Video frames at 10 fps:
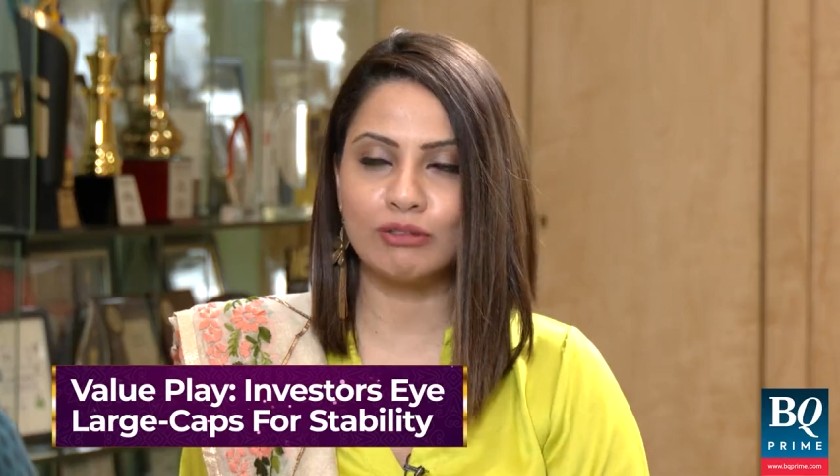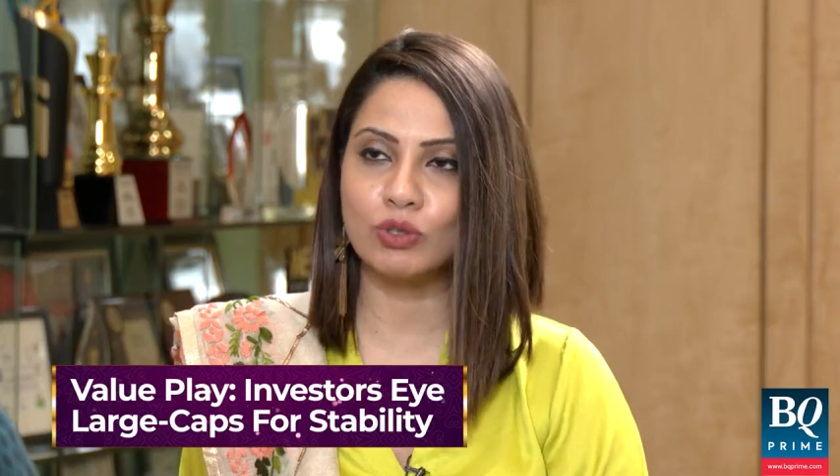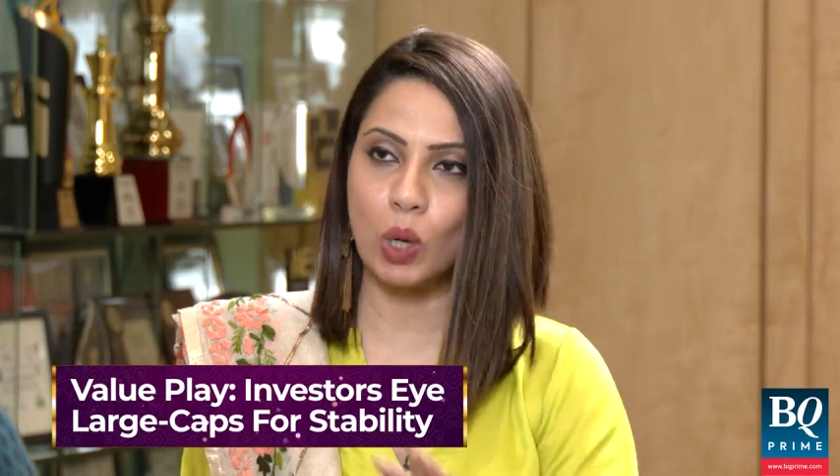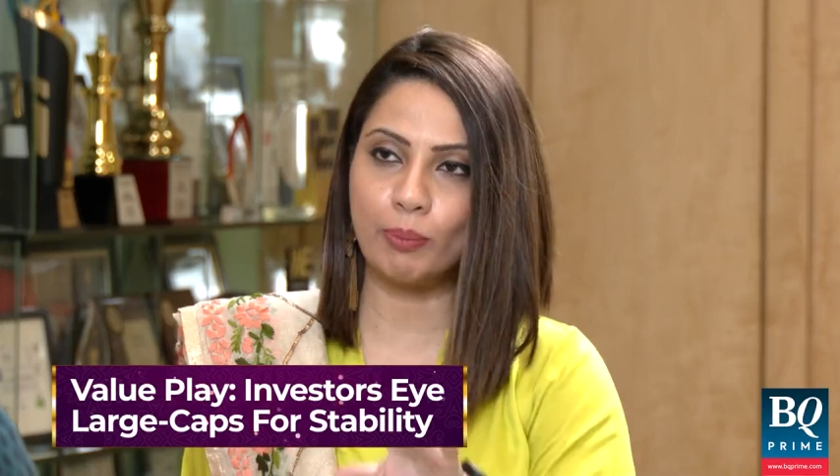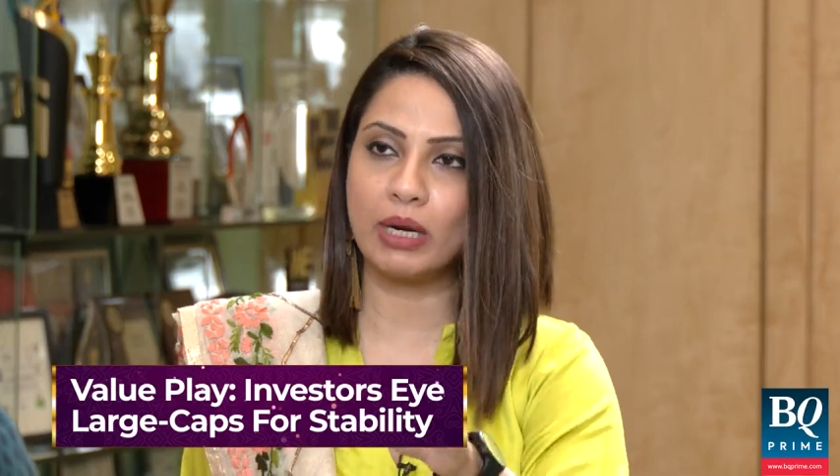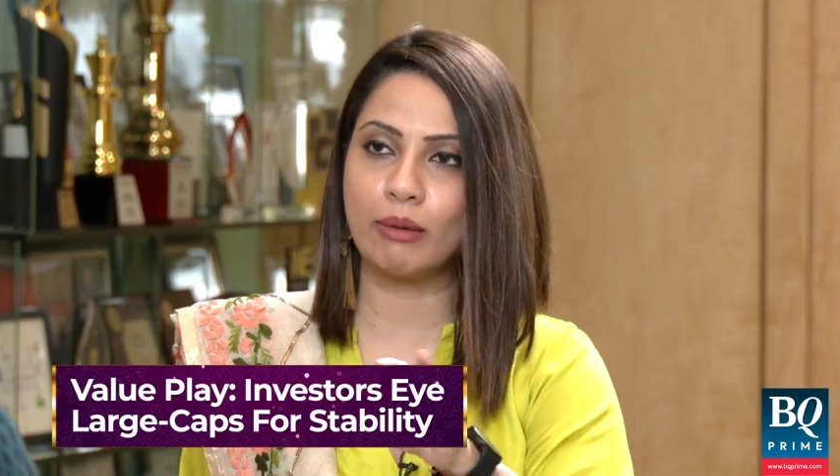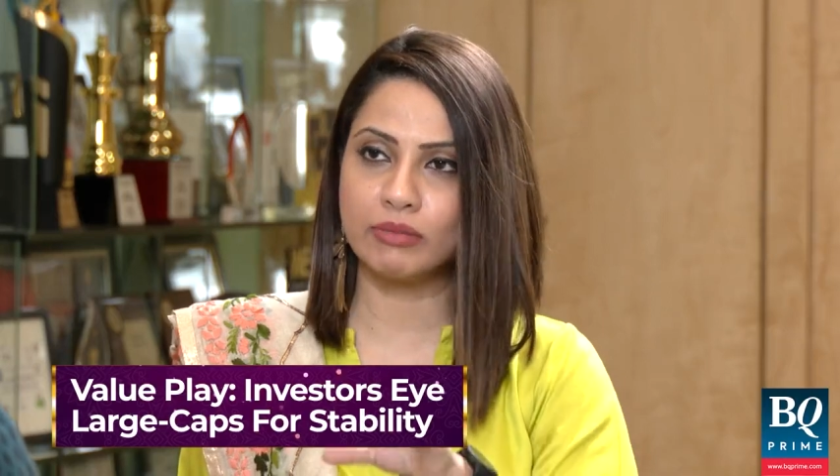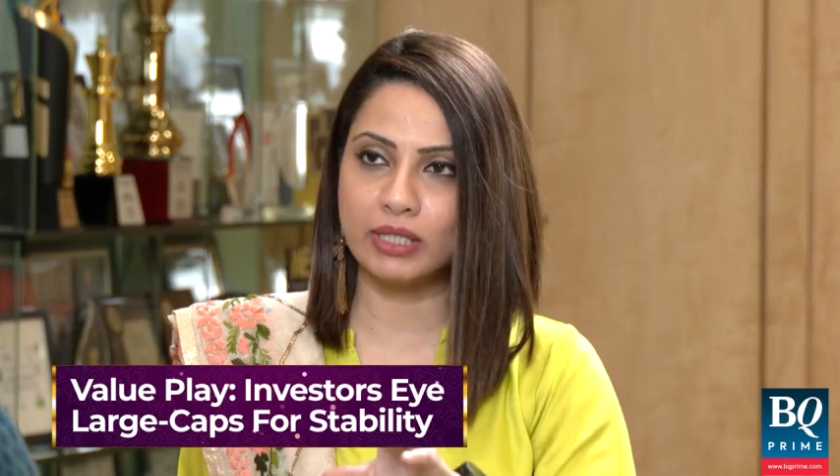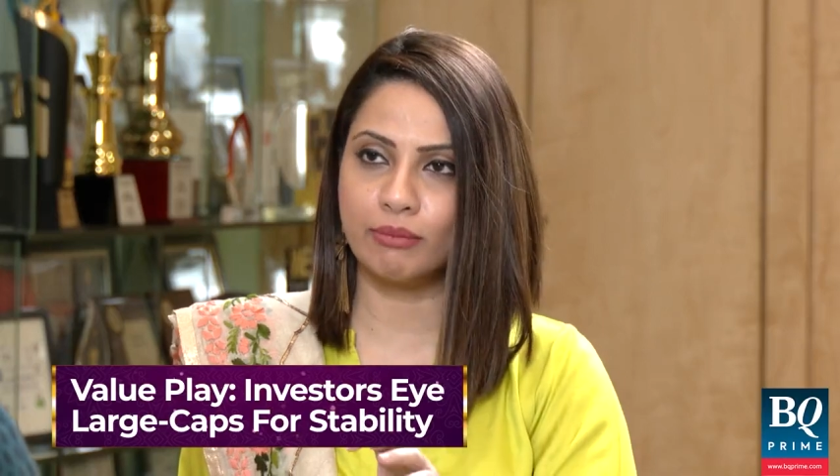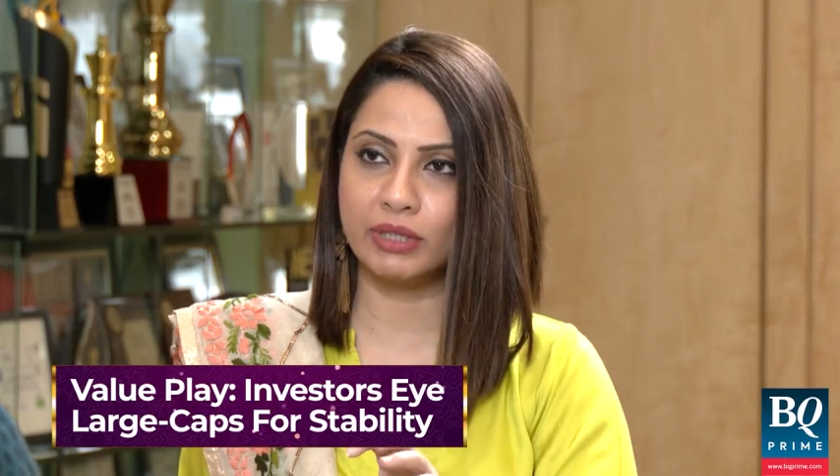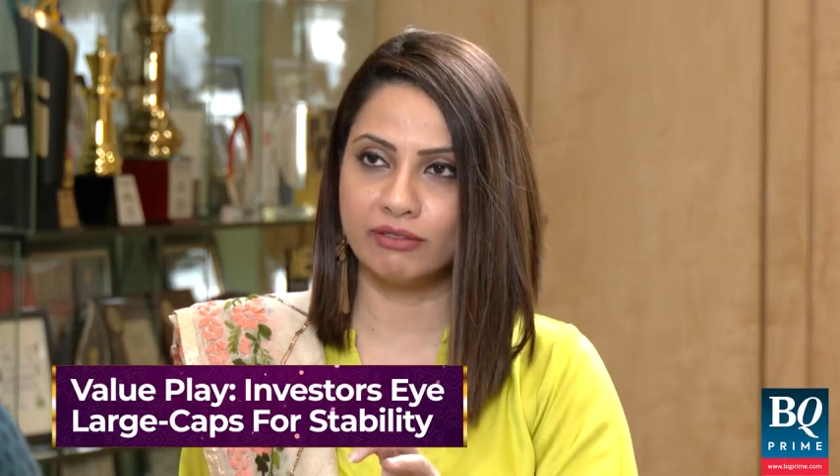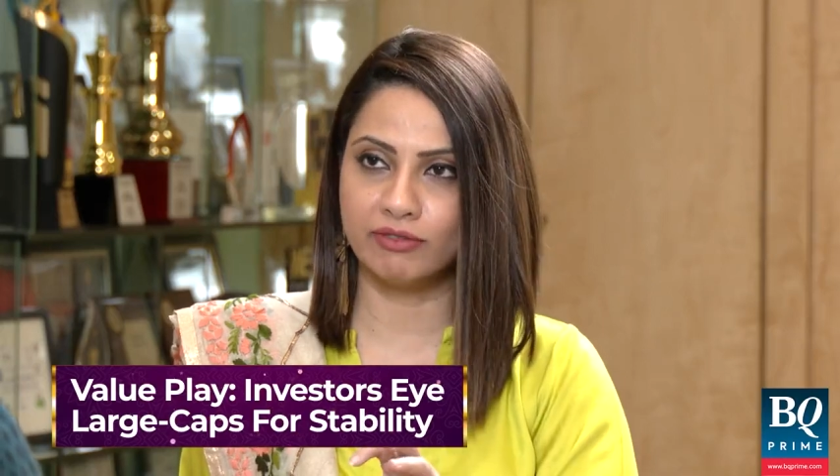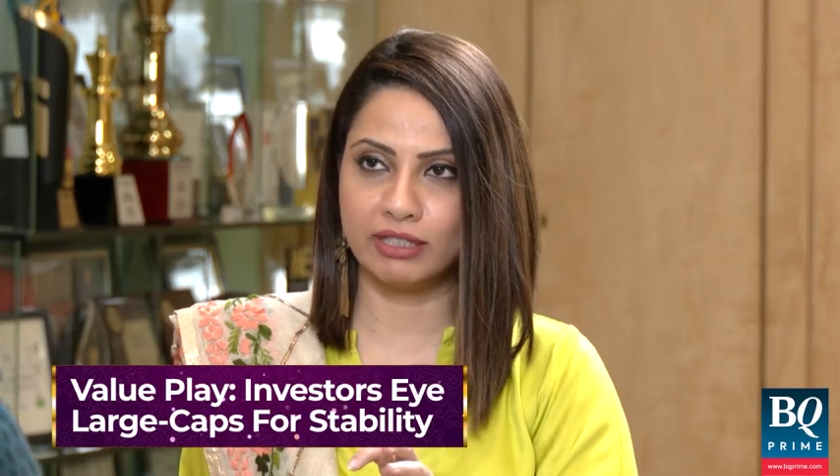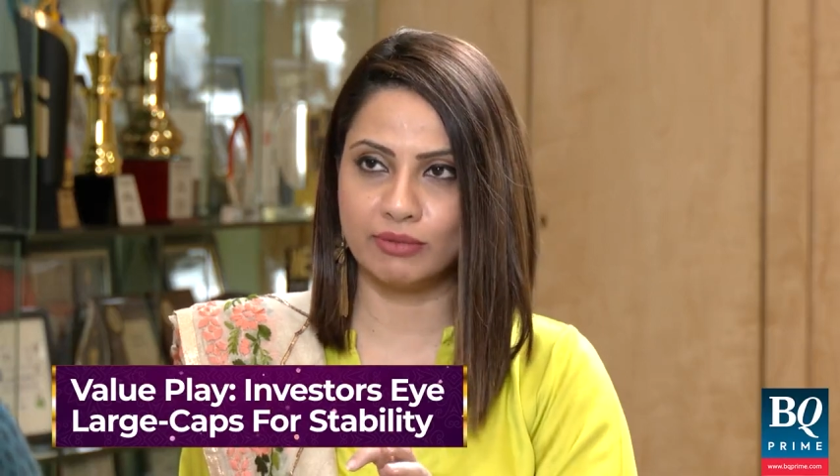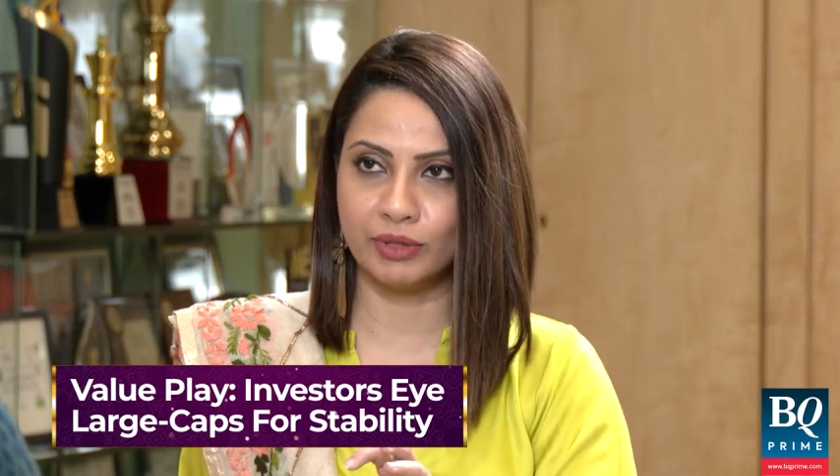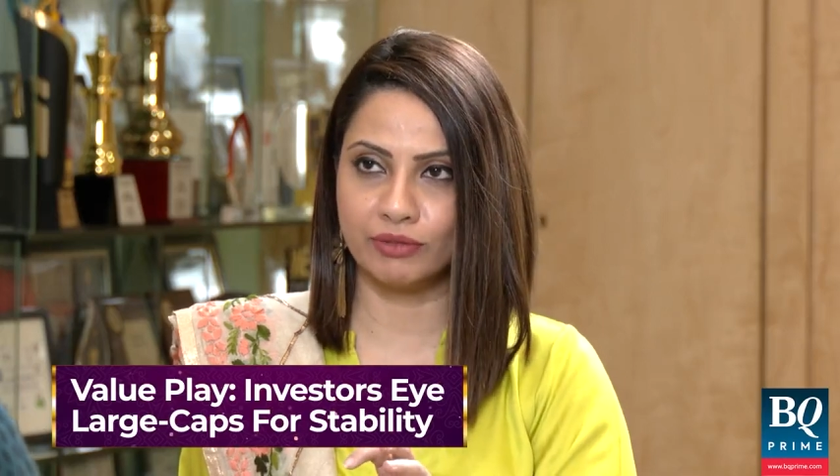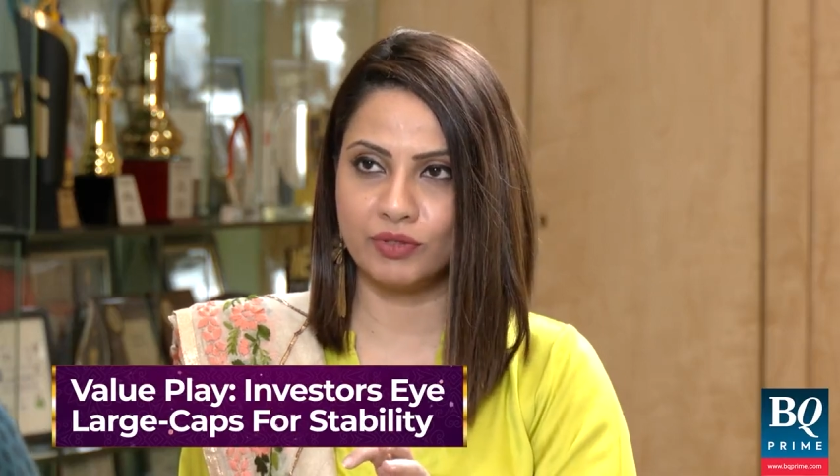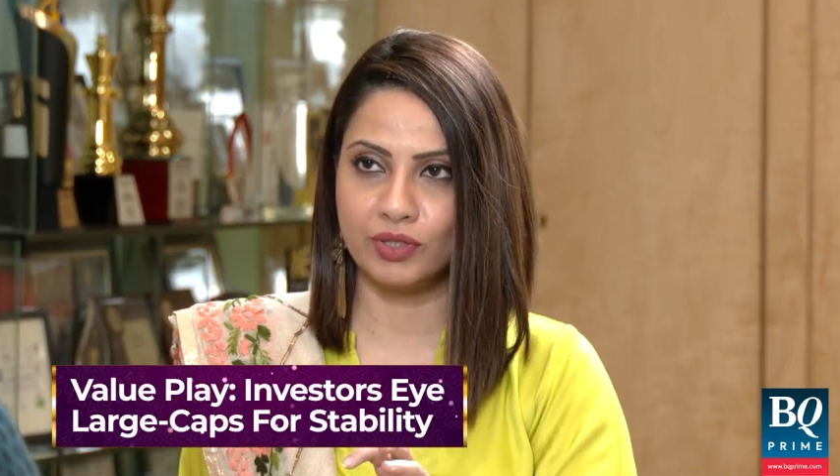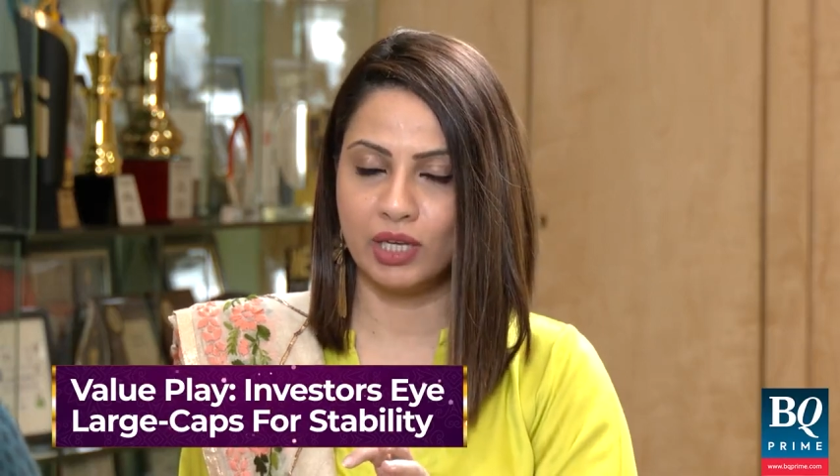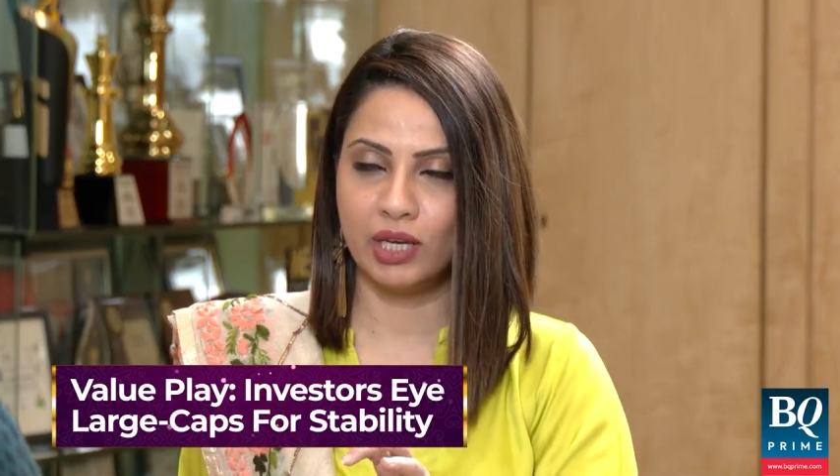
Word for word: and stop lump sum investments.